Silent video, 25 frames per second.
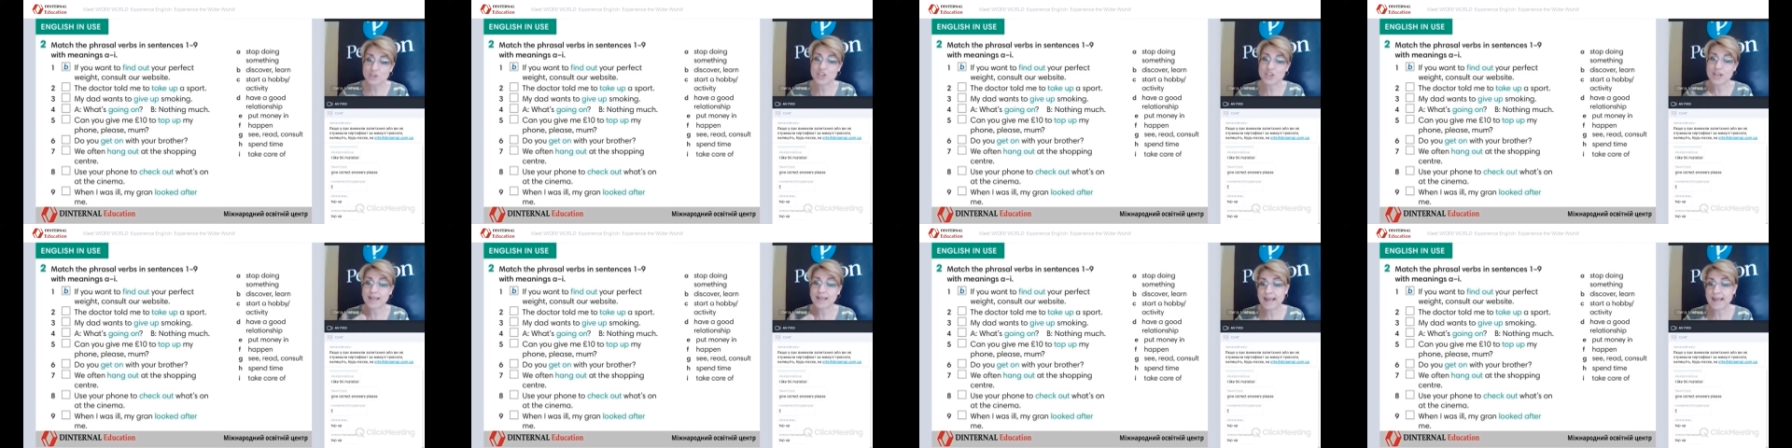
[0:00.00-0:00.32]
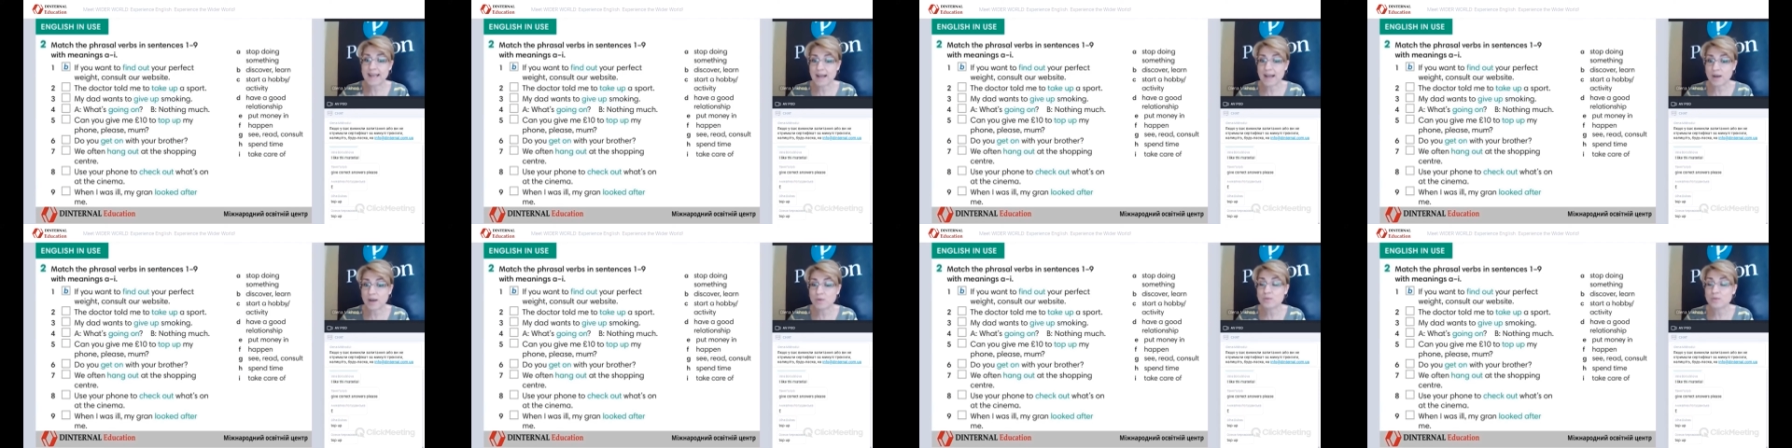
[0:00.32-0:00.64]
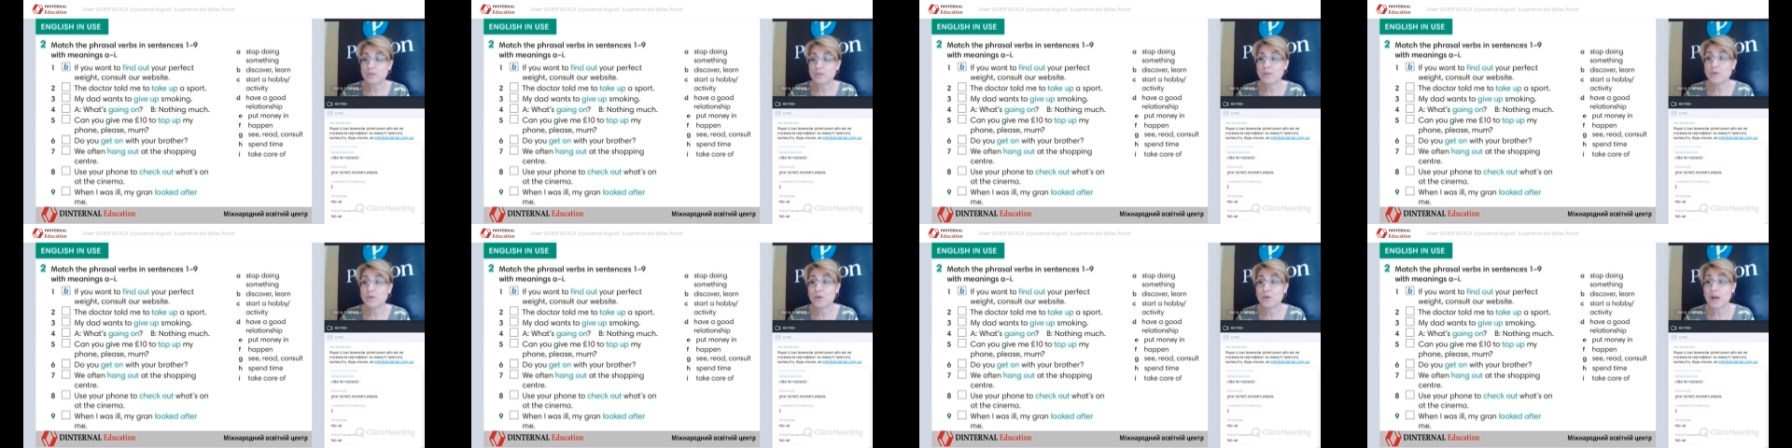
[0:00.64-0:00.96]
check
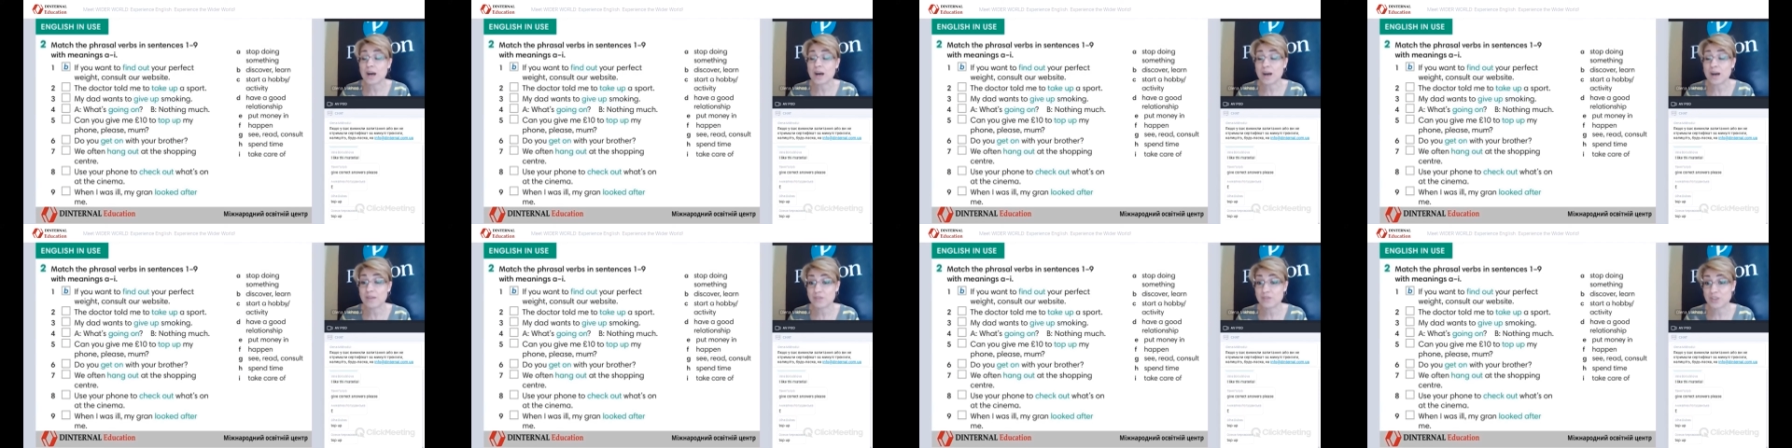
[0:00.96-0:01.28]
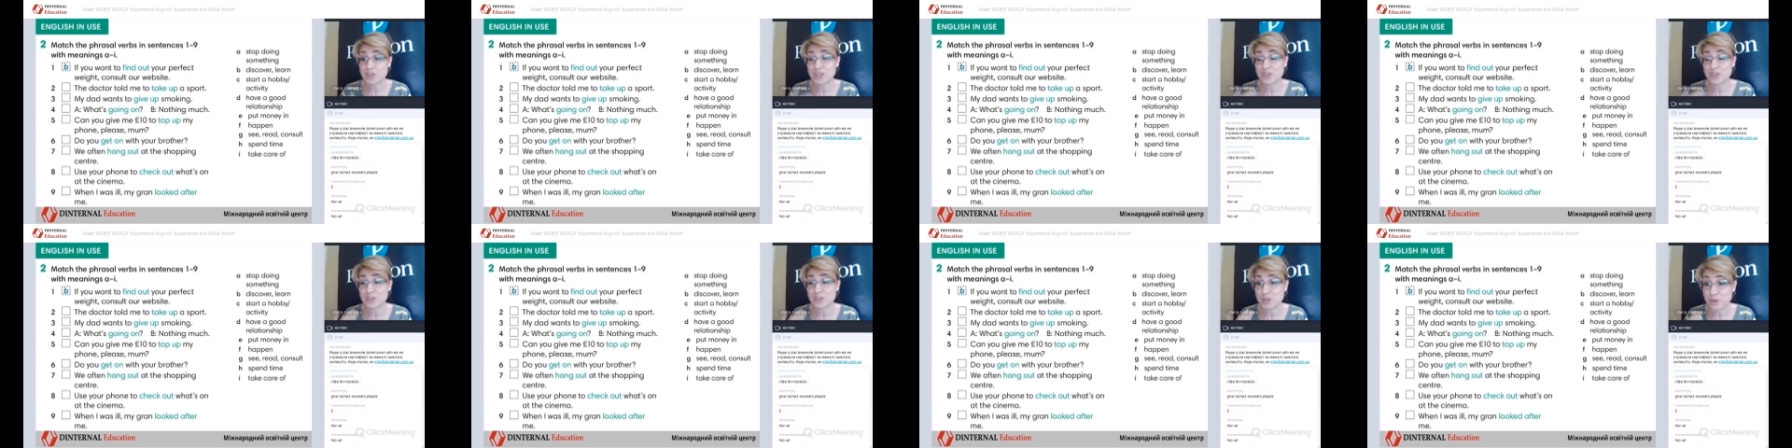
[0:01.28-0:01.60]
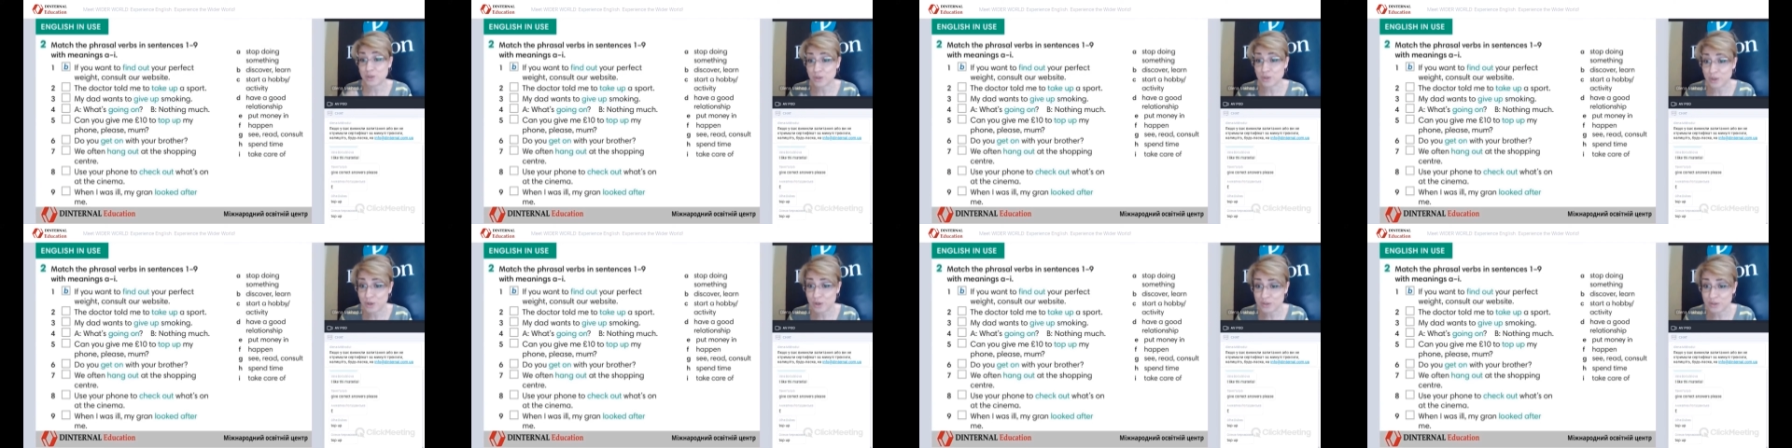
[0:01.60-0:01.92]
out, look after, so
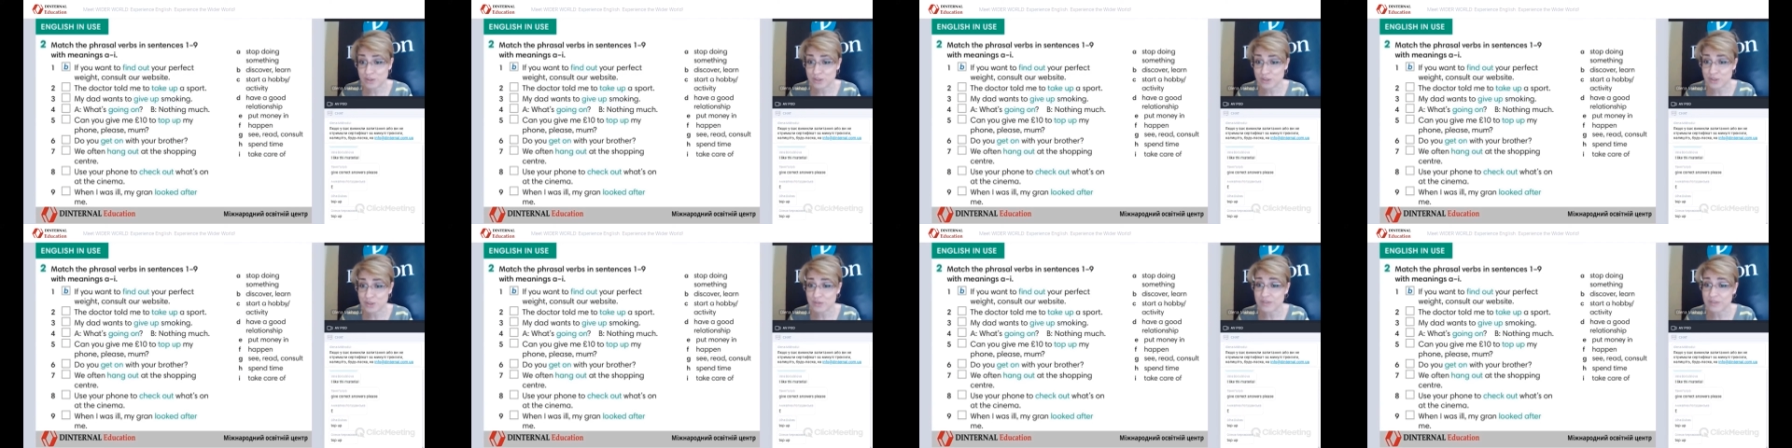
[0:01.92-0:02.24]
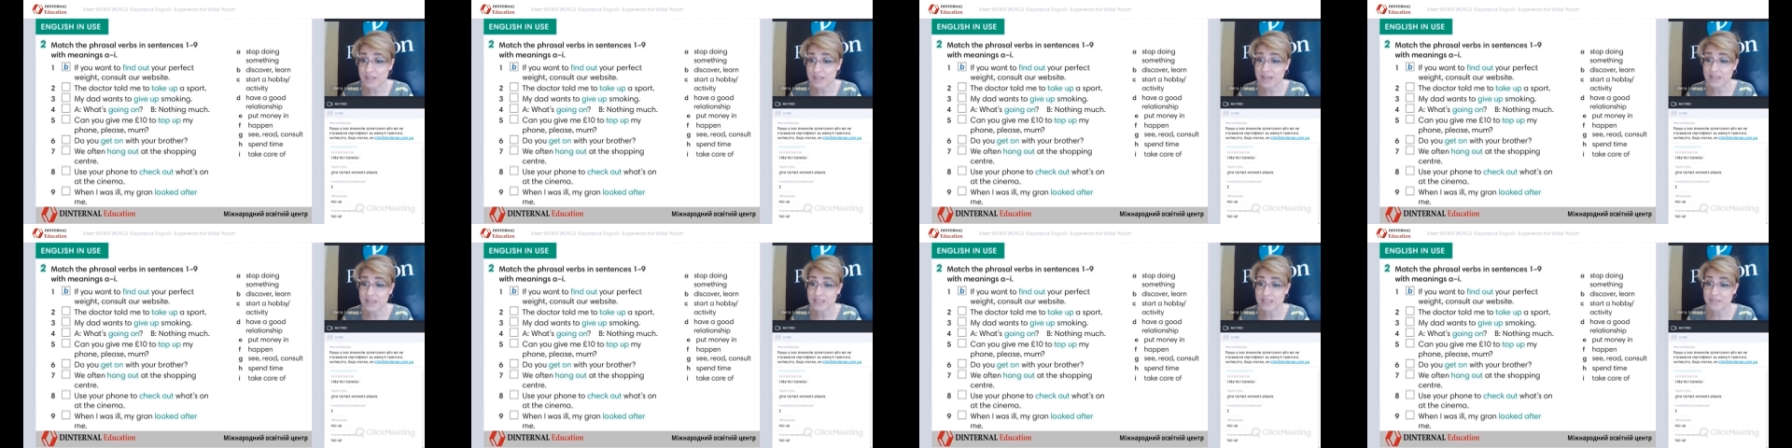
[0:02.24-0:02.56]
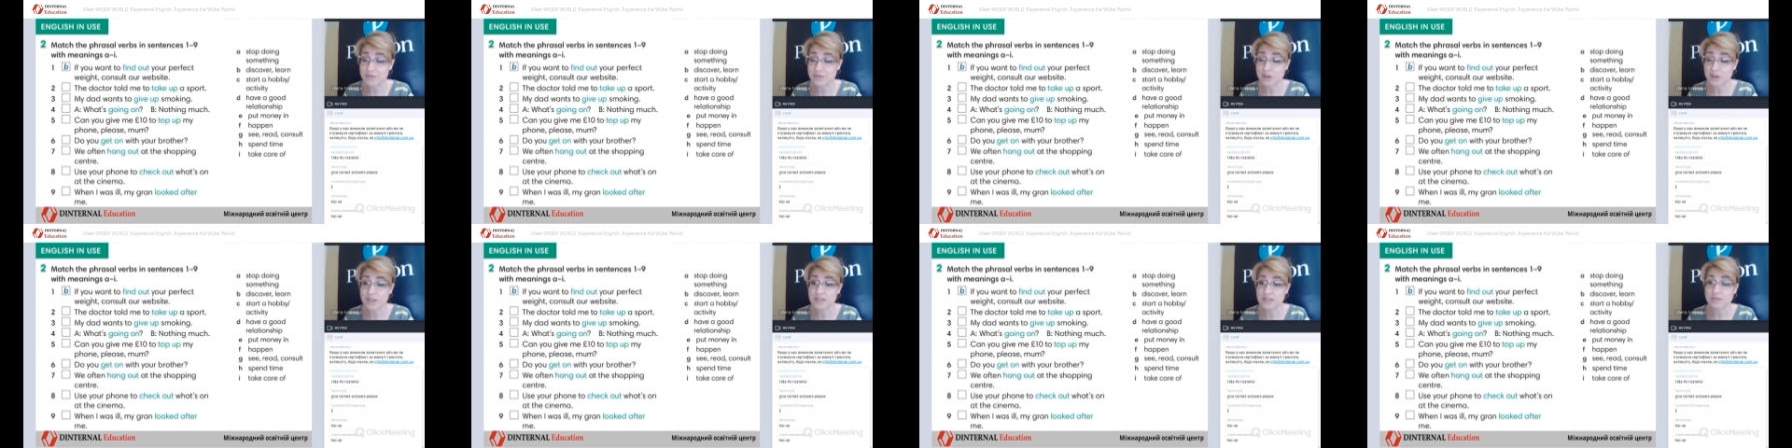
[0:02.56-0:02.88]
lots of
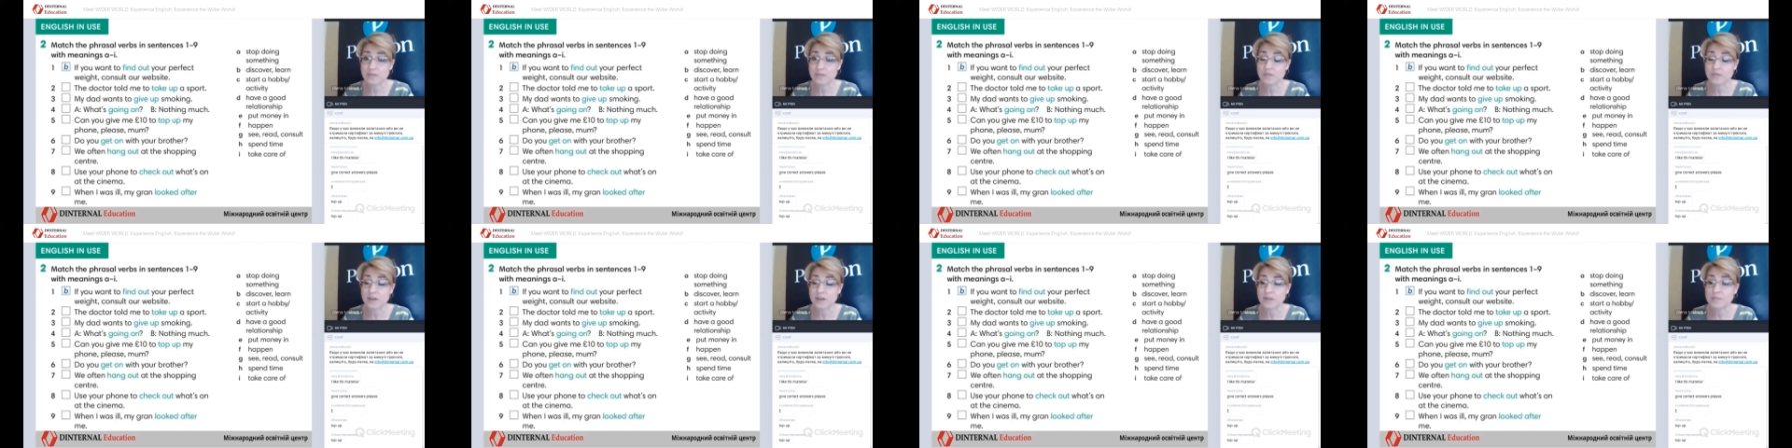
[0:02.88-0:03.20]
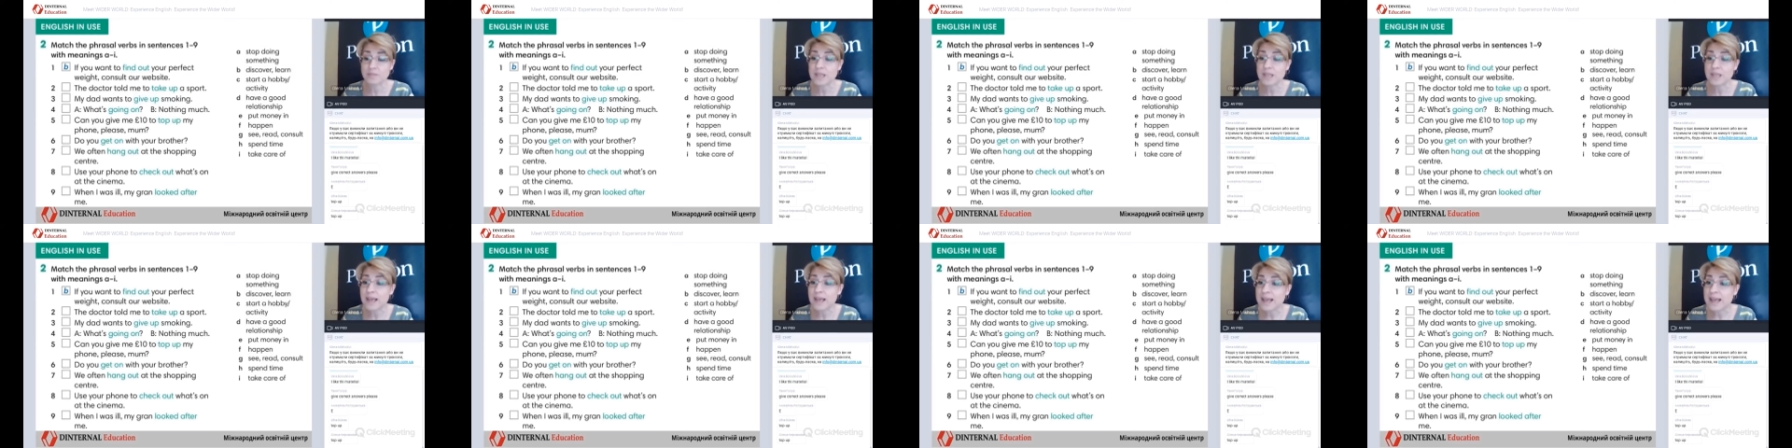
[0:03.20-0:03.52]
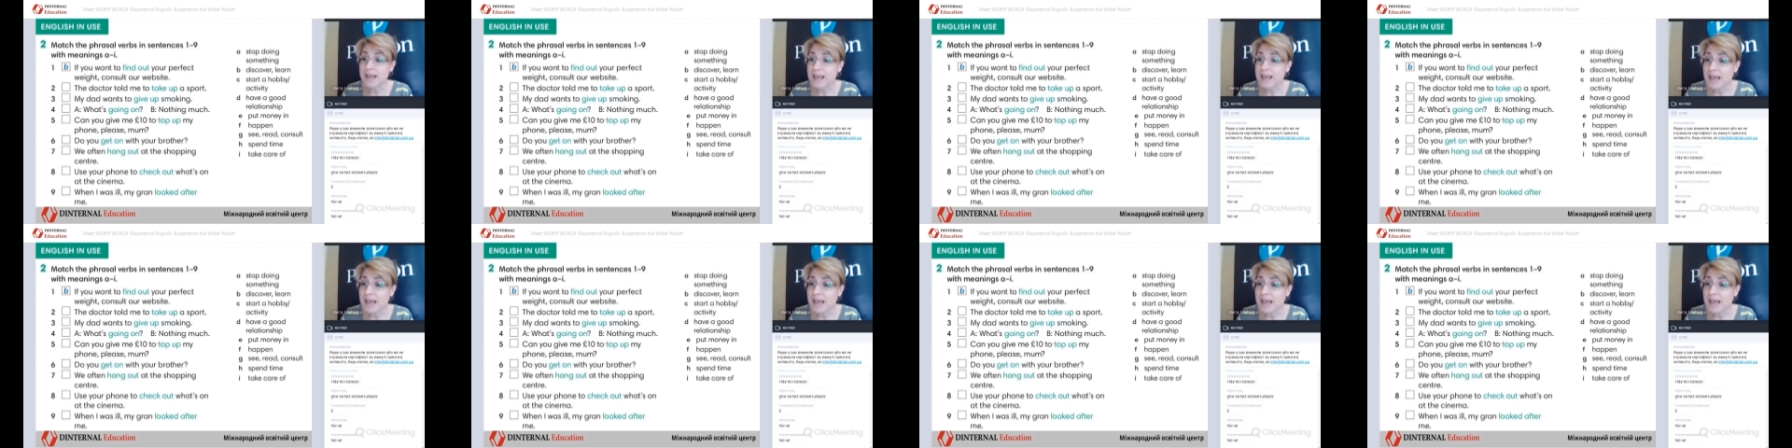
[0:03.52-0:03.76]
nice phrasal verbs.